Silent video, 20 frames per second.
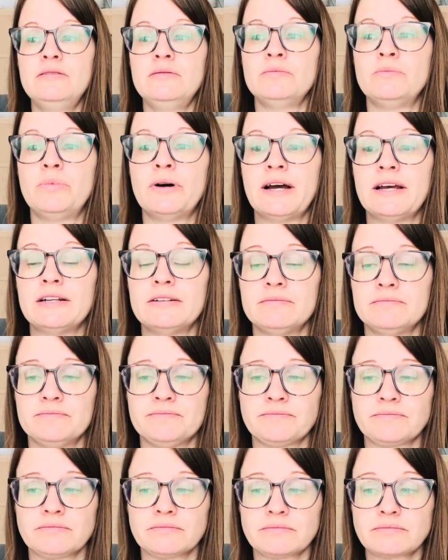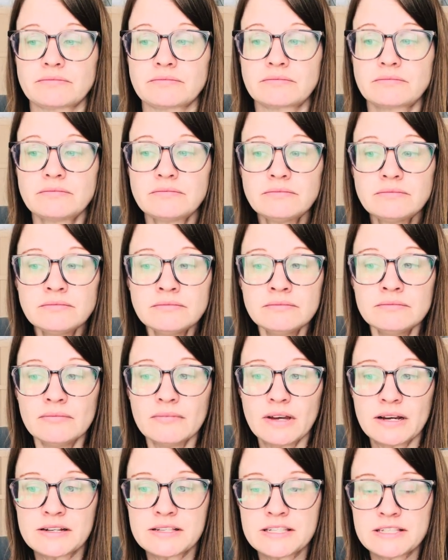but
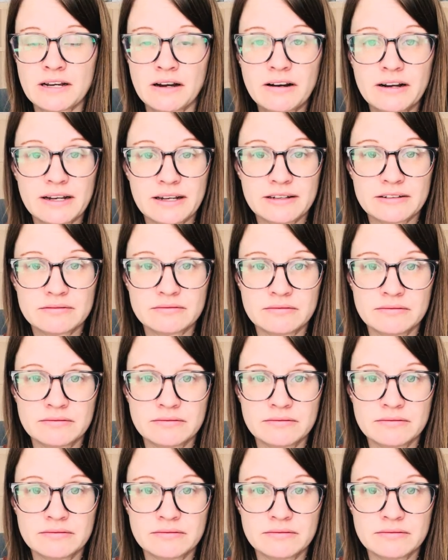I saw it.